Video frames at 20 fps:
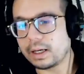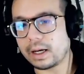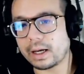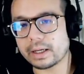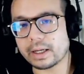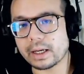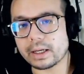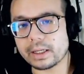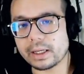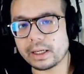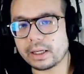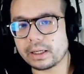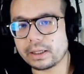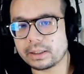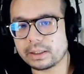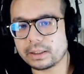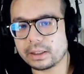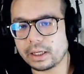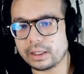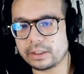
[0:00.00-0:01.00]
I got
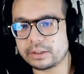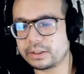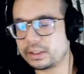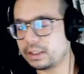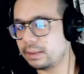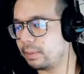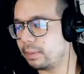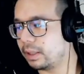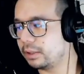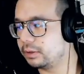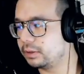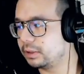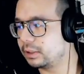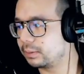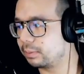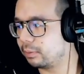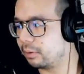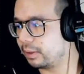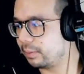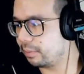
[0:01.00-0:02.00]
a HDMI to
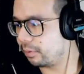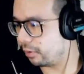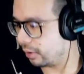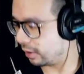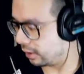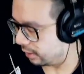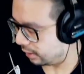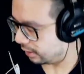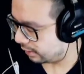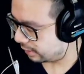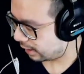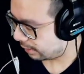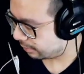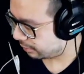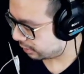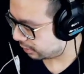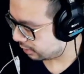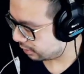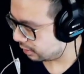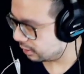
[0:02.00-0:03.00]
DisplayPort
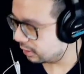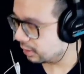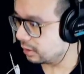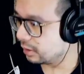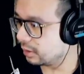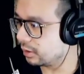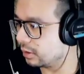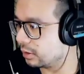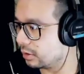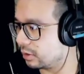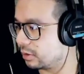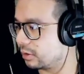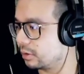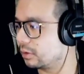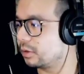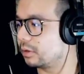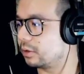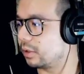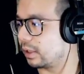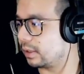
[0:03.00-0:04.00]
adapter
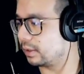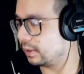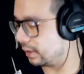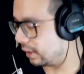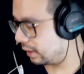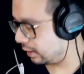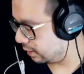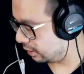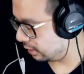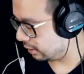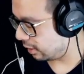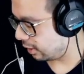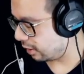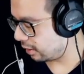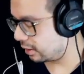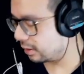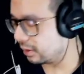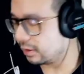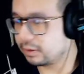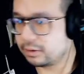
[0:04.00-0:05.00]
so I can stick it into the
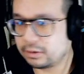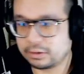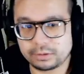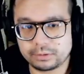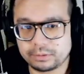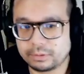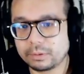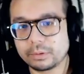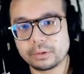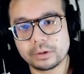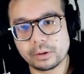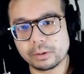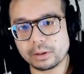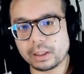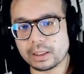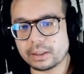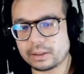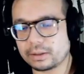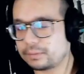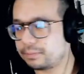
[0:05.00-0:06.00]
dock. No
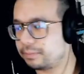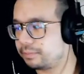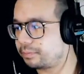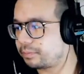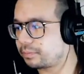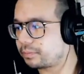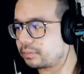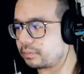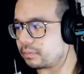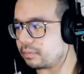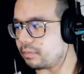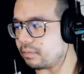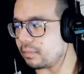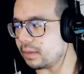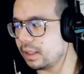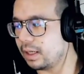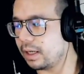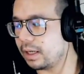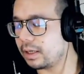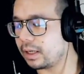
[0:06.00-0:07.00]
luck.
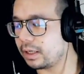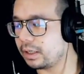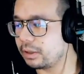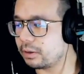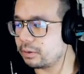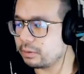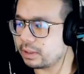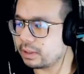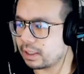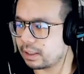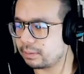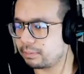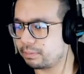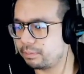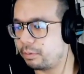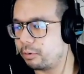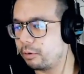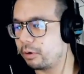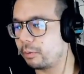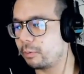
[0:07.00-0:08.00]
And I know
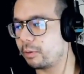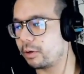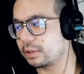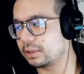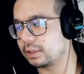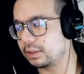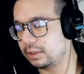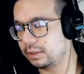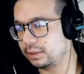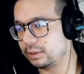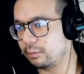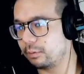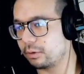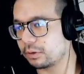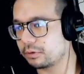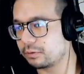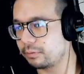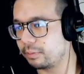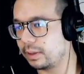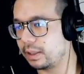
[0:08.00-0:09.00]
that port works because it
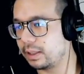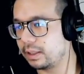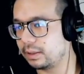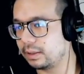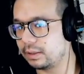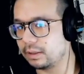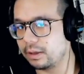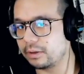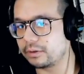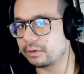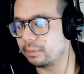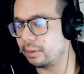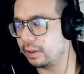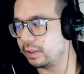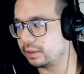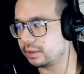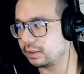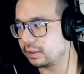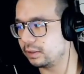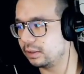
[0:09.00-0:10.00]
works with my other
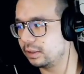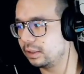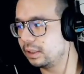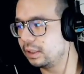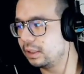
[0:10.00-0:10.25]
monitor.